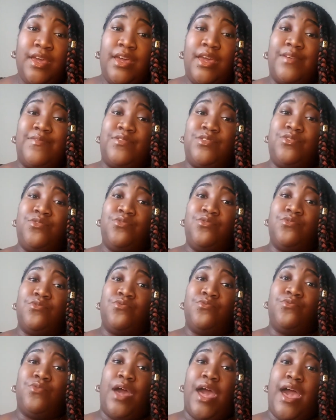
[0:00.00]
If
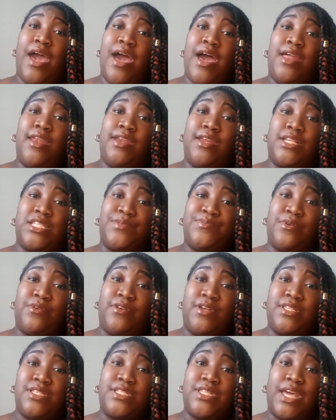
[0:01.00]
you had
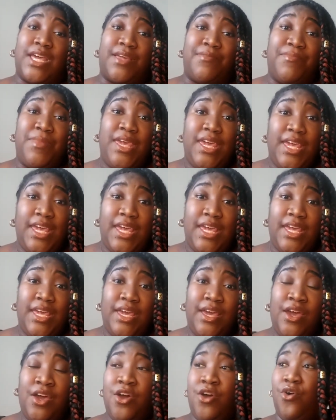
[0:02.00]
experience like
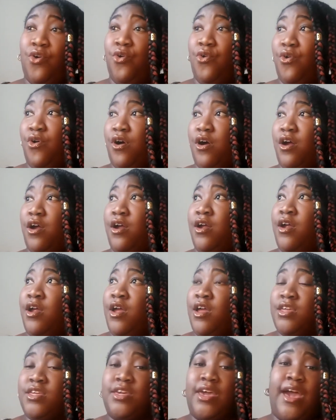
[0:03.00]
me, or
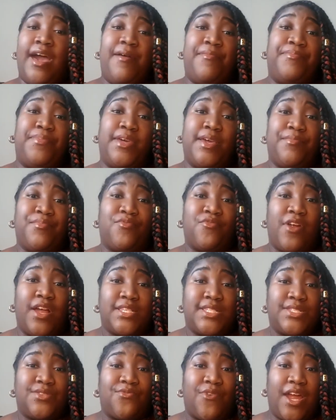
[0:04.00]
you have big
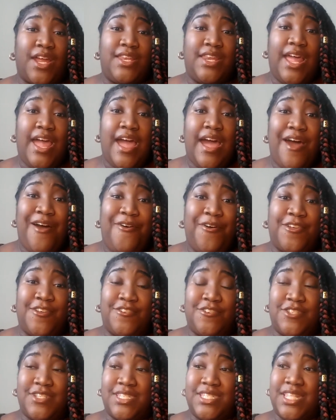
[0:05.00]
breasts right now and
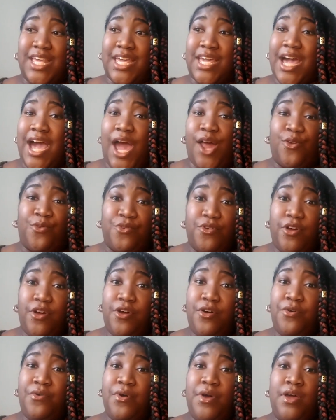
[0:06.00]
you're just like, I don't
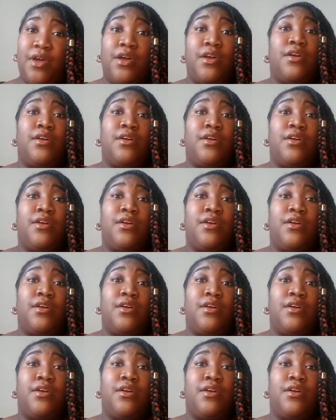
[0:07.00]
know,